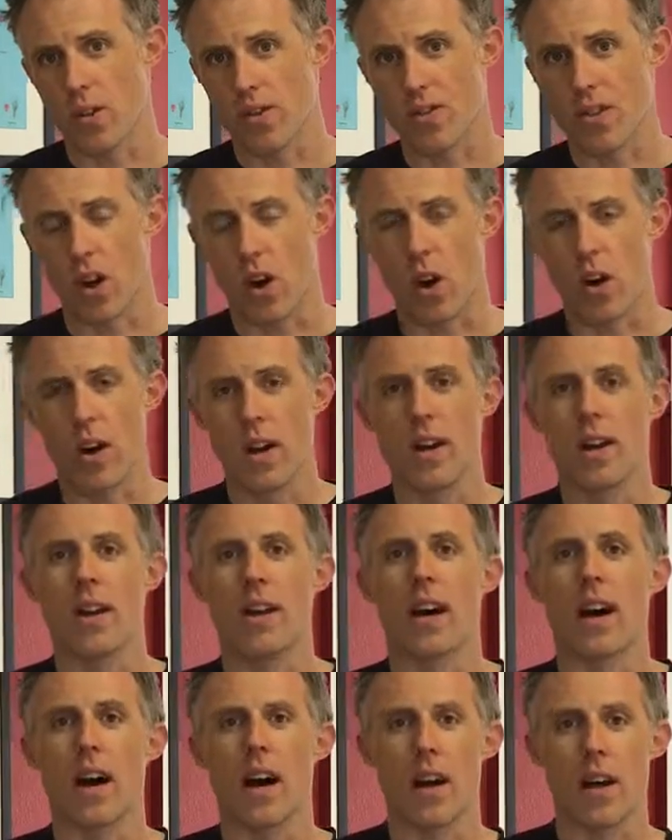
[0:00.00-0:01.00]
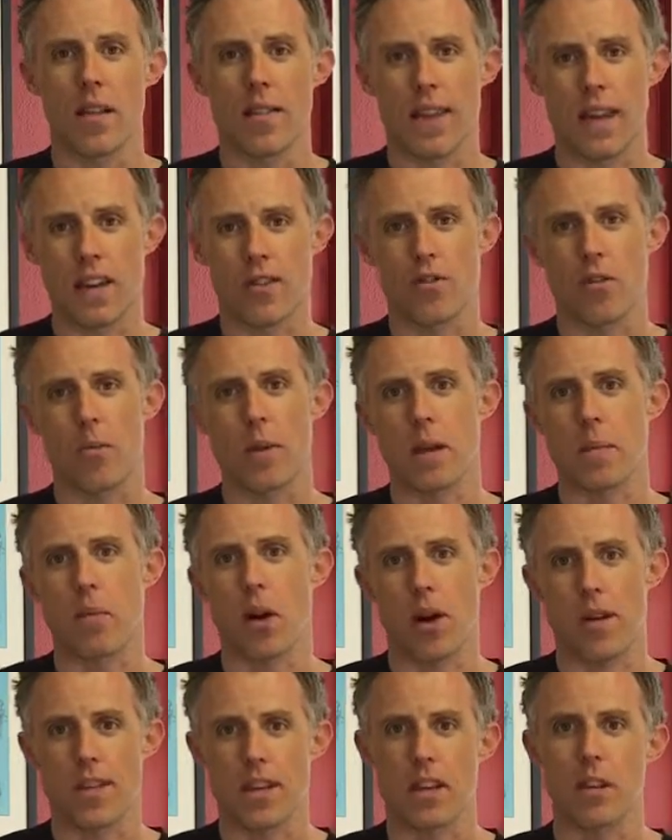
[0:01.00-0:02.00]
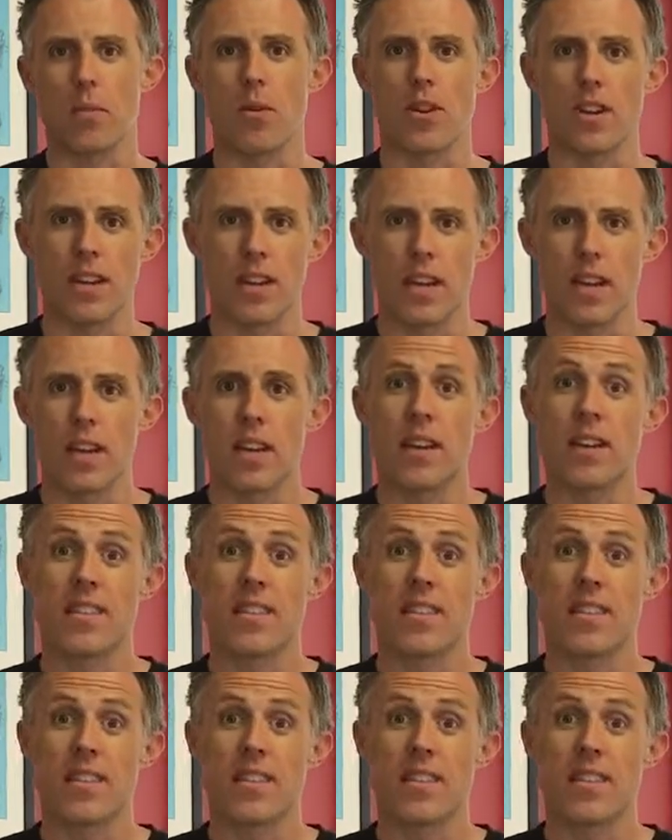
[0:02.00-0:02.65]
So thanks for being part of the community.